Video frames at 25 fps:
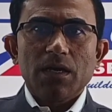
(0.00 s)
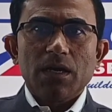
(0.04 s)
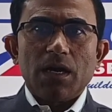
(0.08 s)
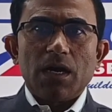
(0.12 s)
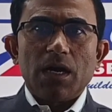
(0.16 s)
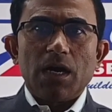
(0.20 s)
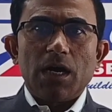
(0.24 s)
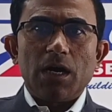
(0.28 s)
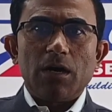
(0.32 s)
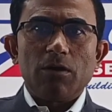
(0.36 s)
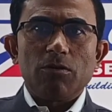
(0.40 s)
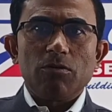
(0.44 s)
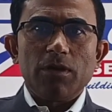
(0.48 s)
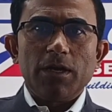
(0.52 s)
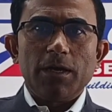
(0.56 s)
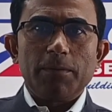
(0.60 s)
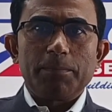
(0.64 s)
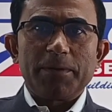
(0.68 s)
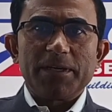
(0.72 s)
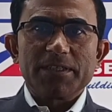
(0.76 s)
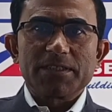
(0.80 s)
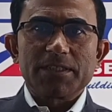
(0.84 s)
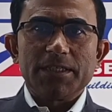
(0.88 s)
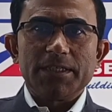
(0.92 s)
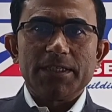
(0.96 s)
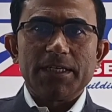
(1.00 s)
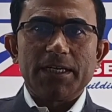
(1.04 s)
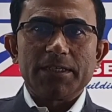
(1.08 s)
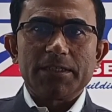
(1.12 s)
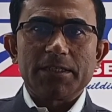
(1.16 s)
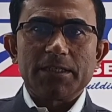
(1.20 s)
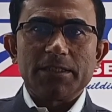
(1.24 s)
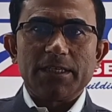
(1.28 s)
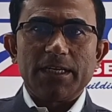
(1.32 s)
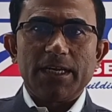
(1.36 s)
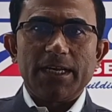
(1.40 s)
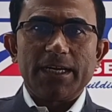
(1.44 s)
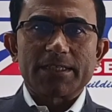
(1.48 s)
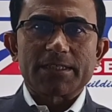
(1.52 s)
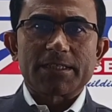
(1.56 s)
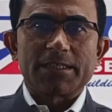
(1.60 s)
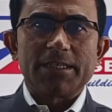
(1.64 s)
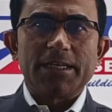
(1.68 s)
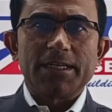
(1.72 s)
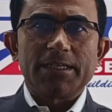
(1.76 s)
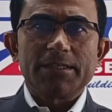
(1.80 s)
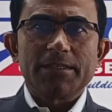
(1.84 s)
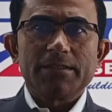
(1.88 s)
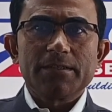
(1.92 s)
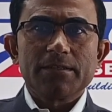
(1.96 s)
how a president is
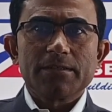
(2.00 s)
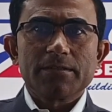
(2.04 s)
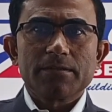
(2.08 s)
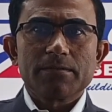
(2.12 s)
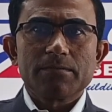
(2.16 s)
elected,